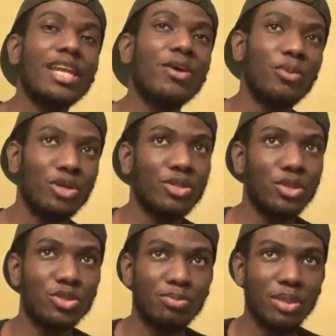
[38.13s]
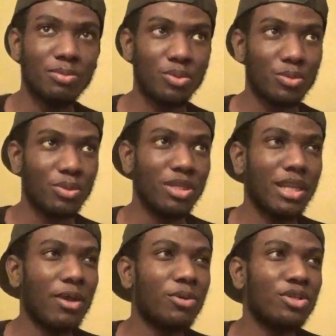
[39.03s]
like one of those people,
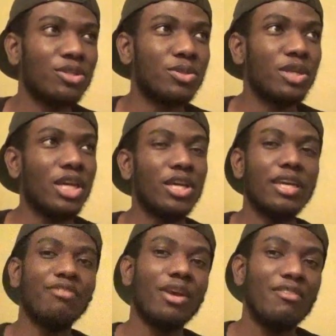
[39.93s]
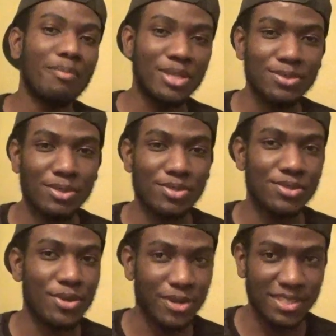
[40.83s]
like one of those. If you ever been to a
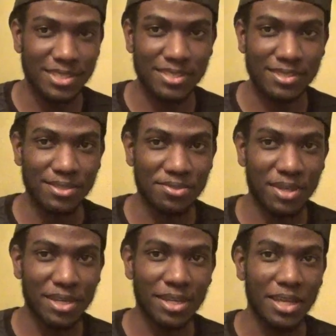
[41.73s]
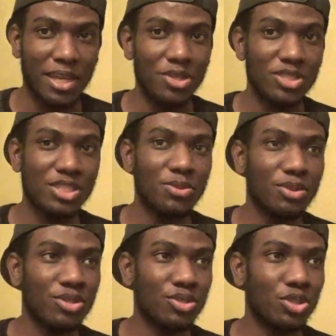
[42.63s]
circus and such, right, and you see
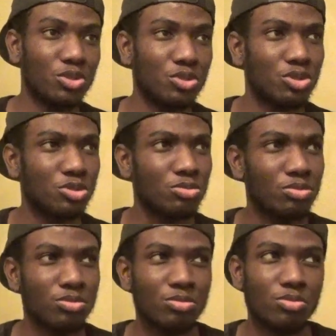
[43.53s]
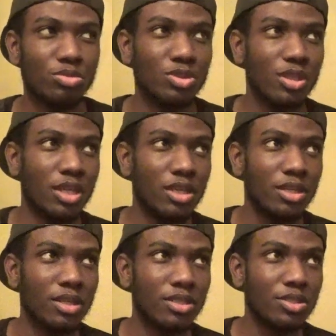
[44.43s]
one of those
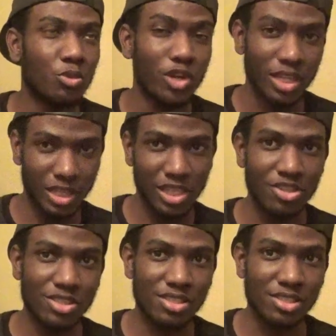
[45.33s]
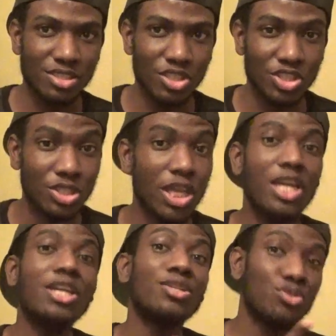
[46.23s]
ringleaders and such,
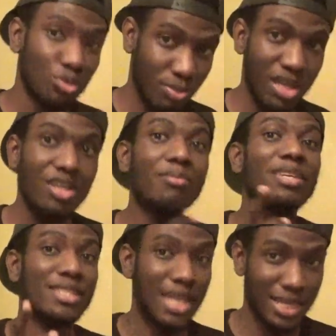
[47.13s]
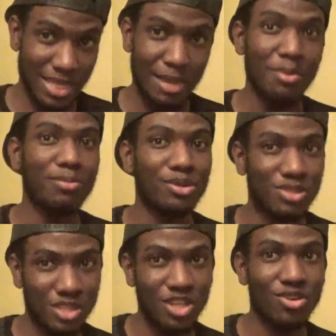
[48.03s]
Stupendium is that type of
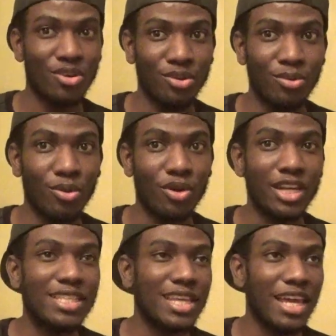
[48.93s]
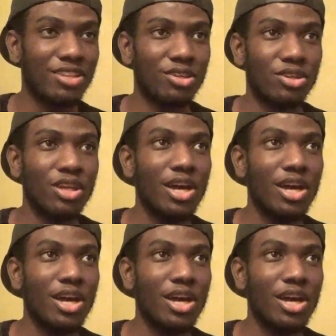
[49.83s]
person in nerdcore. He's like the